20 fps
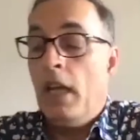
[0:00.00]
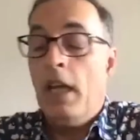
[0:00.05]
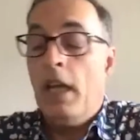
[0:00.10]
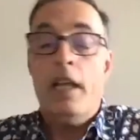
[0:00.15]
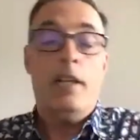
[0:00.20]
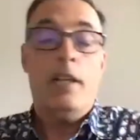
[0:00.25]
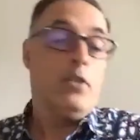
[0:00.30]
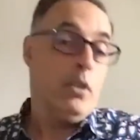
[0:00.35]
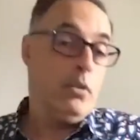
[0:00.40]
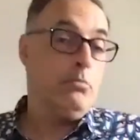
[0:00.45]

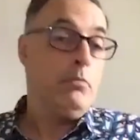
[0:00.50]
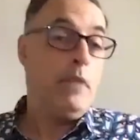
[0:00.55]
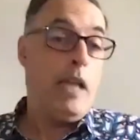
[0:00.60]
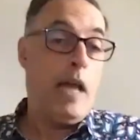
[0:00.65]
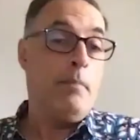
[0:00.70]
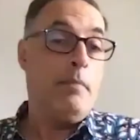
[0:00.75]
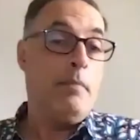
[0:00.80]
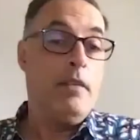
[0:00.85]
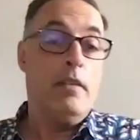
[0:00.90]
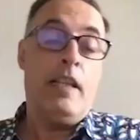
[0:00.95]
So
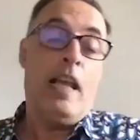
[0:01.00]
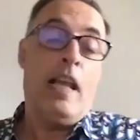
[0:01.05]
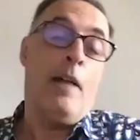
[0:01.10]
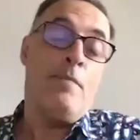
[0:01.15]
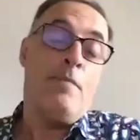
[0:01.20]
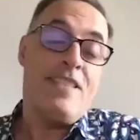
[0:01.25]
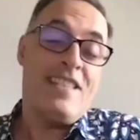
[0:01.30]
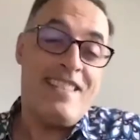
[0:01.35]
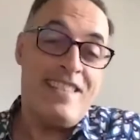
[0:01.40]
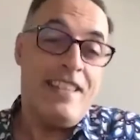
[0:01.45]

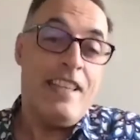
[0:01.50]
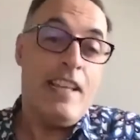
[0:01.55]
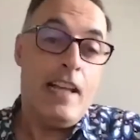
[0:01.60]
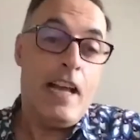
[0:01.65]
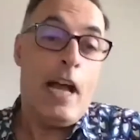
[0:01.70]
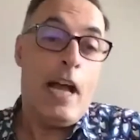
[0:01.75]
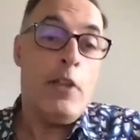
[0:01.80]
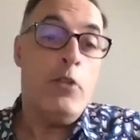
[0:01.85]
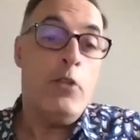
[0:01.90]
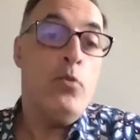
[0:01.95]

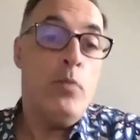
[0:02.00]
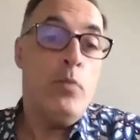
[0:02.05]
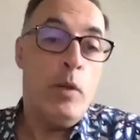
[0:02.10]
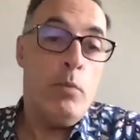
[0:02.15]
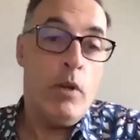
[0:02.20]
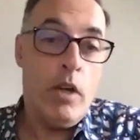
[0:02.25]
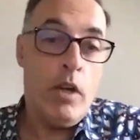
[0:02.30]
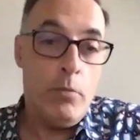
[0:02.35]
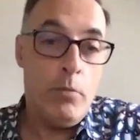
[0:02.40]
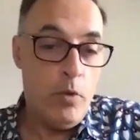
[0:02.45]
I knew
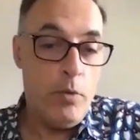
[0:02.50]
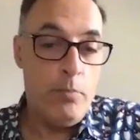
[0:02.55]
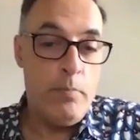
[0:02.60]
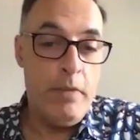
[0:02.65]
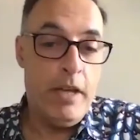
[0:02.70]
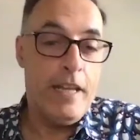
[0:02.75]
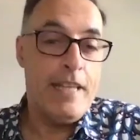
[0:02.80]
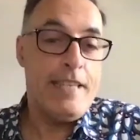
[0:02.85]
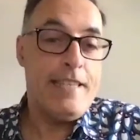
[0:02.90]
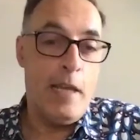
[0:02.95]
we'd be
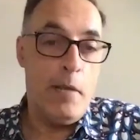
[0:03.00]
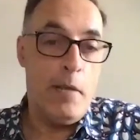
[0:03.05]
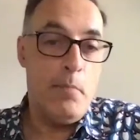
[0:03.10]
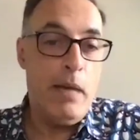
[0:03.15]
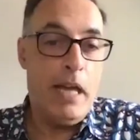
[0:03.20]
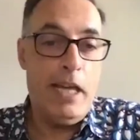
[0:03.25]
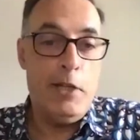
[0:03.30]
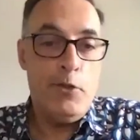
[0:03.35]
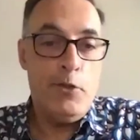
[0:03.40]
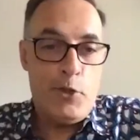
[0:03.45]
on the same
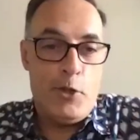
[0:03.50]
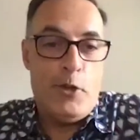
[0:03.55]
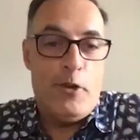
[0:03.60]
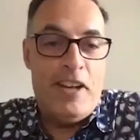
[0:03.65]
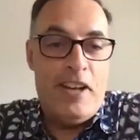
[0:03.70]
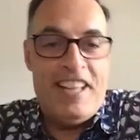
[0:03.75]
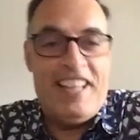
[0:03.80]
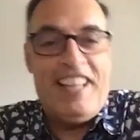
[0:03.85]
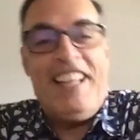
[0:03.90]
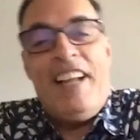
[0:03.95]
page, so
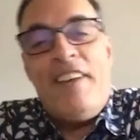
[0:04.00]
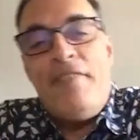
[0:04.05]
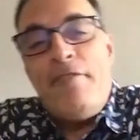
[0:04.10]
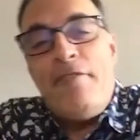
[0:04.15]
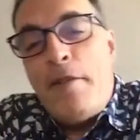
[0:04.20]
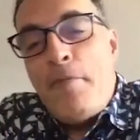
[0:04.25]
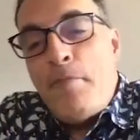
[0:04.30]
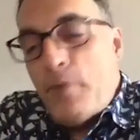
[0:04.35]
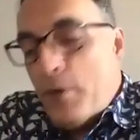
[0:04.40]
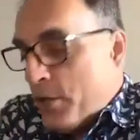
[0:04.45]
I
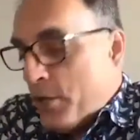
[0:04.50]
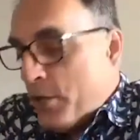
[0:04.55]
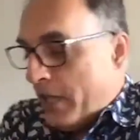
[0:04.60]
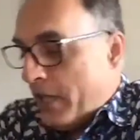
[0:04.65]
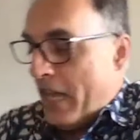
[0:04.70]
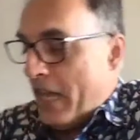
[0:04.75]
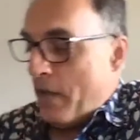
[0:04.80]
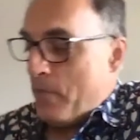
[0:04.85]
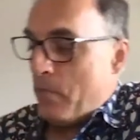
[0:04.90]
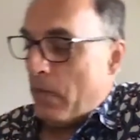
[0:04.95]
really appreciate
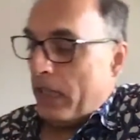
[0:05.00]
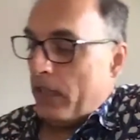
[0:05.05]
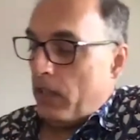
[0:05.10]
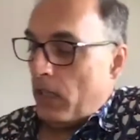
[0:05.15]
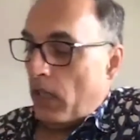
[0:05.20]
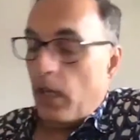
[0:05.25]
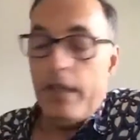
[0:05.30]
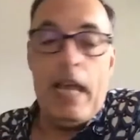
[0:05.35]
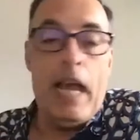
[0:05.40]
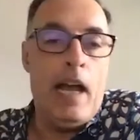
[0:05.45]
that. But
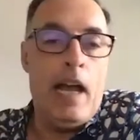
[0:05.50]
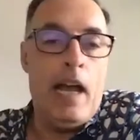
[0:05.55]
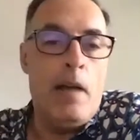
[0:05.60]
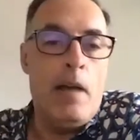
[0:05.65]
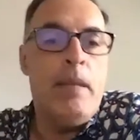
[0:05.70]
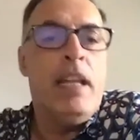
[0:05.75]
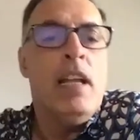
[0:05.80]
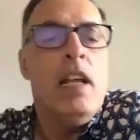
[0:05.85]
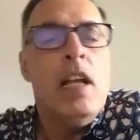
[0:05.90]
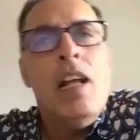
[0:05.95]
I
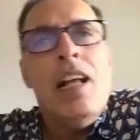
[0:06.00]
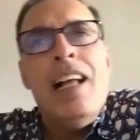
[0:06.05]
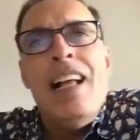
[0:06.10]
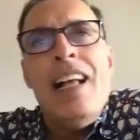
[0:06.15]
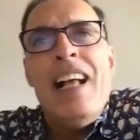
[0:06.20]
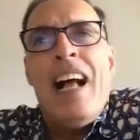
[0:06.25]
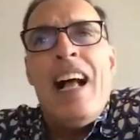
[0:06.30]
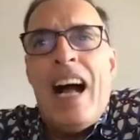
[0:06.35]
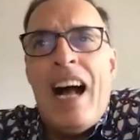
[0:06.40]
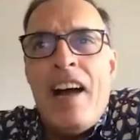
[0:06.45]
mean,
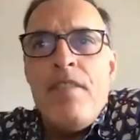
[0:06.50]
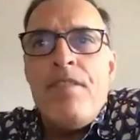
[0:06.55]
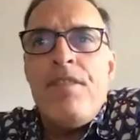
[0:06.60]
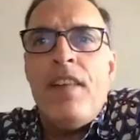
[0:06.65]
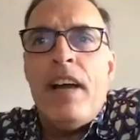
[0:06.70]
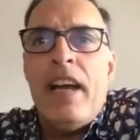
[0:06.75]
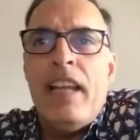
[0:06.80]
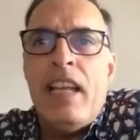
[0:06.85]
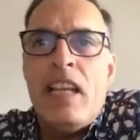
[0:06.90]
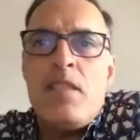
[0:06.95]
I
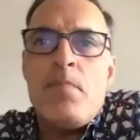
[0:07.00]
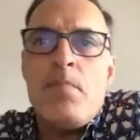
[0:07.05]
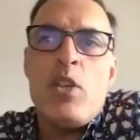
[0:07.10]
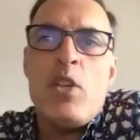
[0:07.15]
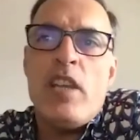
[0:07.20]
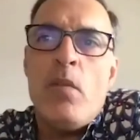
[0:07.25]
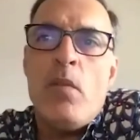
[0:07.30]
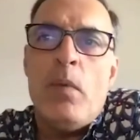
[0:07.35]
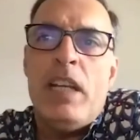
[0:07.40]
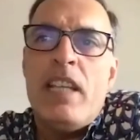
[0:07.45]
find,
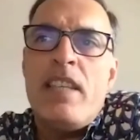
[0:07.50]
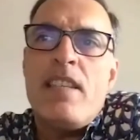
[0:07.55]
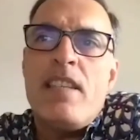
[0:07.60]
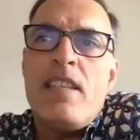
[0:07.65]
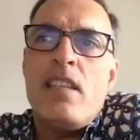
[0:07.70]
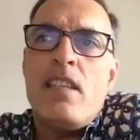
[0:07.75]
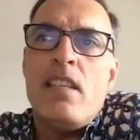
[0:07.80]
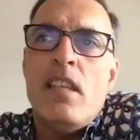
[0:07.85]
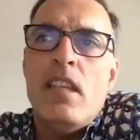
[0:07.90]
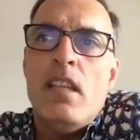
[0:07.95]
especially when
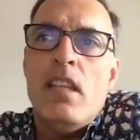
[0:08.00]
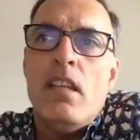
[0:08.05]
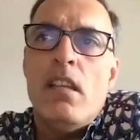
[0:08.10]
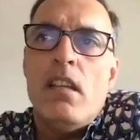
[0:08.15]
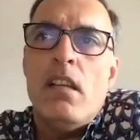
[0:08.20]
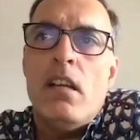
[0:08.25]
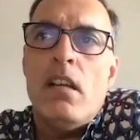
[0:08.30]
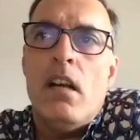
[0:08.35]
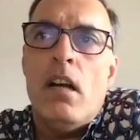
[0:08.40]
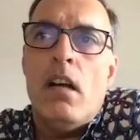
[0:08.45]
it's,
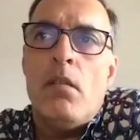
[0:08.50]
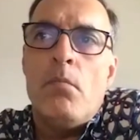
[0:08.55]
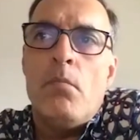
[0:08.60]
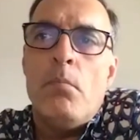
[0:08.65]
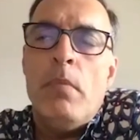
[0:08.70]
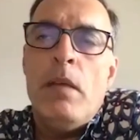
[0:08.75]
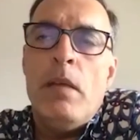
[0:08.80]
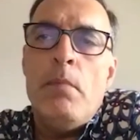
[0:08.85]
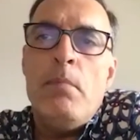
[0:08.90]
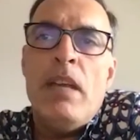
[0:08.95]

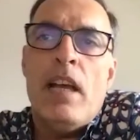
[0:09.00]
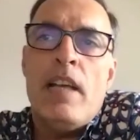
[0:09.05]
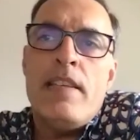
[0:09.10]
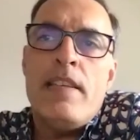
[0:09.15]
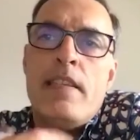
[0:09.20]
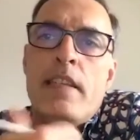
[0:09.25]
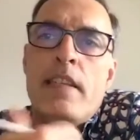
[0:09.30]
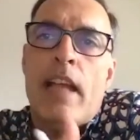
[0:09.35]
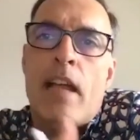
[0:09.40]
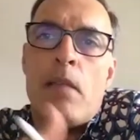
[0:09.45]
maybe I
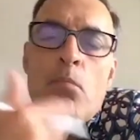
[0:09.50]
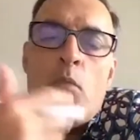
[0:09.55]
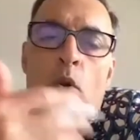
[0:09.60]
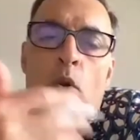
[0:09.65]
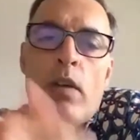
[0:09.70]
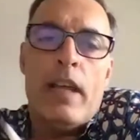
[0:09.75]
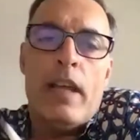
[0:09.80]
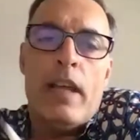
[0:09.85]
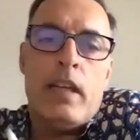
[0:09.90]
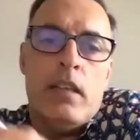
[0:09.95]
see that
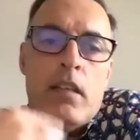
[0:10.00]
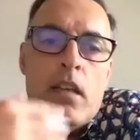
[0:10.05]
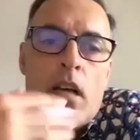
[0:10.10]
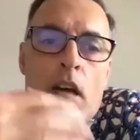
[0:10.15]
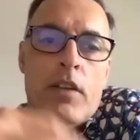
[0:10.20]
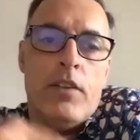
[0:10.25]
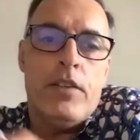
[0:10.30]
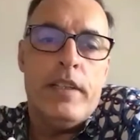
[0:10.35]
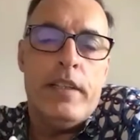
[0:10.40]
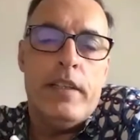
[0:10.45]
more like
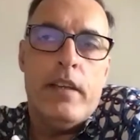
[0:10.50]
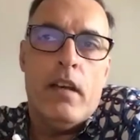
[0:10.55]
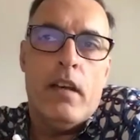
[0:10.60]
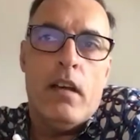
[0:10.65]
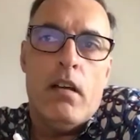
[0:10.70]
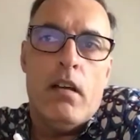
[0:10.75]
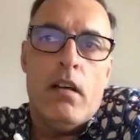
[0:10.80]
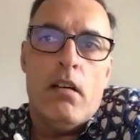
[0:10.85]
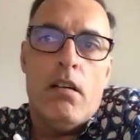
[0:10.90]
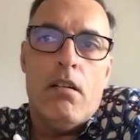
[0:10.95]
on
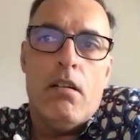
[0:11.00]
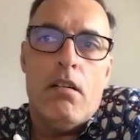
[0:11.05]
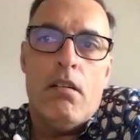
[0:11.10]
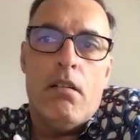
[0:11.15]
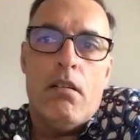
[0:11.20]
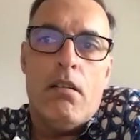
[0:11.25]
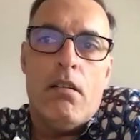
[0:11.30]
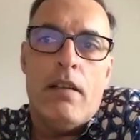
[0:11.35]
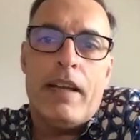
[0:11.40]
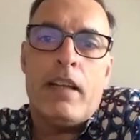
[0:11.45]

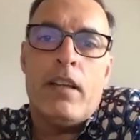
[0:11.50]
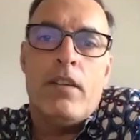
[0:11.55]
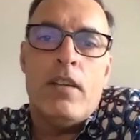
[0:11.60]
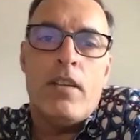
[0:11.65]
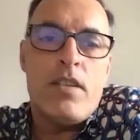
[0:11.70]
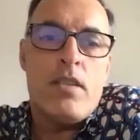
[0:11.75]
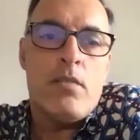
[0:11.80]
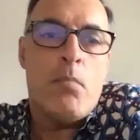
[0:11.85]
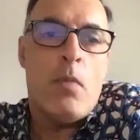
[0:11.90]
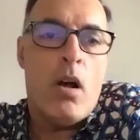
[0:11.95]
the
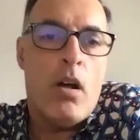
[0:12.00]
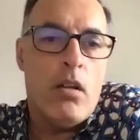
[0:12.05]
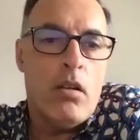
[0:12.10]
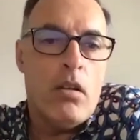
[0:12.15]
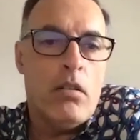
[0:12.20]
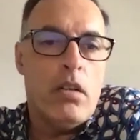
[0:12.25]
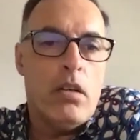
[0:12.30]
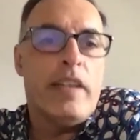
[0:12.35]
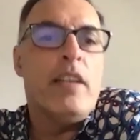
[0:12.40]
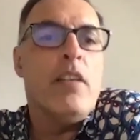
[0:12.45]

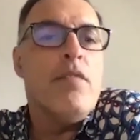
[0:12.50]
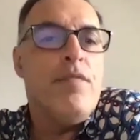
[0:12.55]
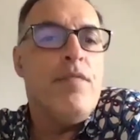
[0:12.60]
smaller, like the